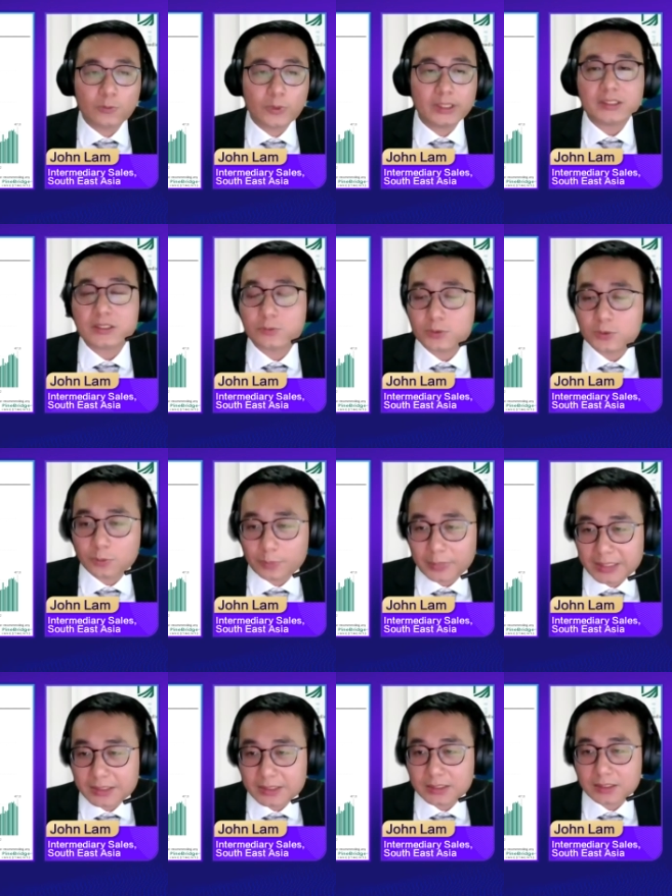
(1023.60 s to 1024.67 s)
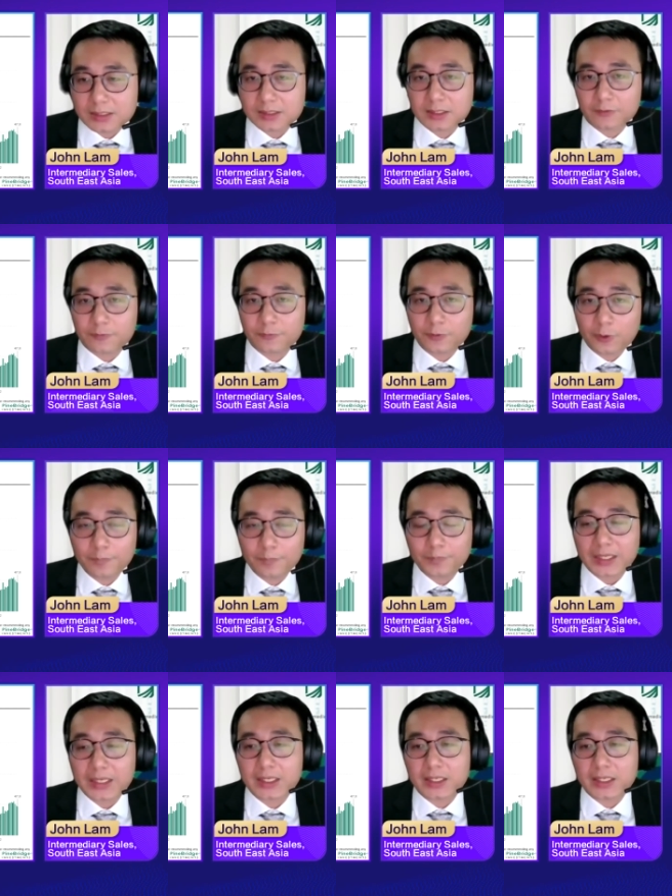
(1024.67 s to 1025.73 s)
what this also means is that from
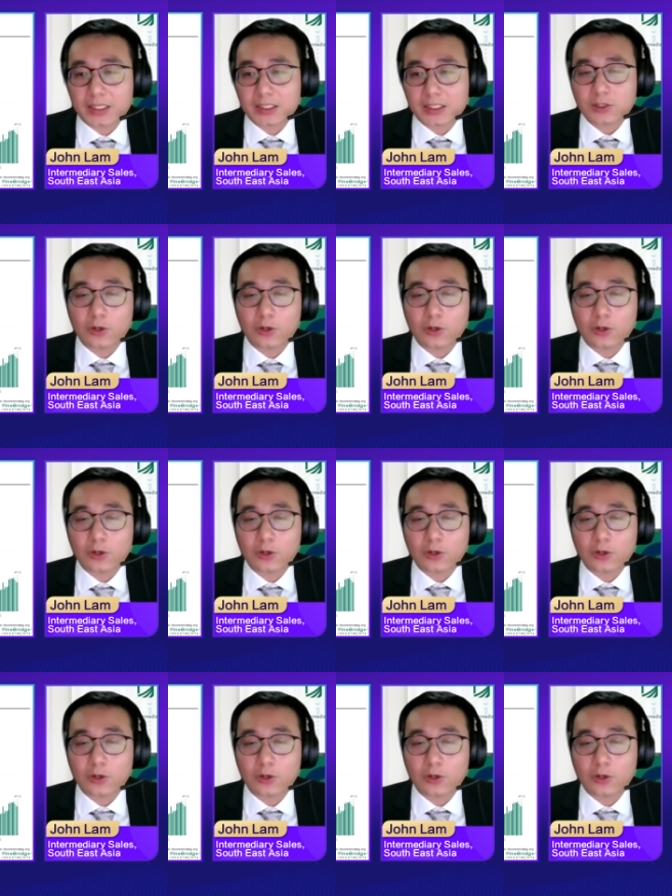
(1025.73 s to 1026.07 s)
a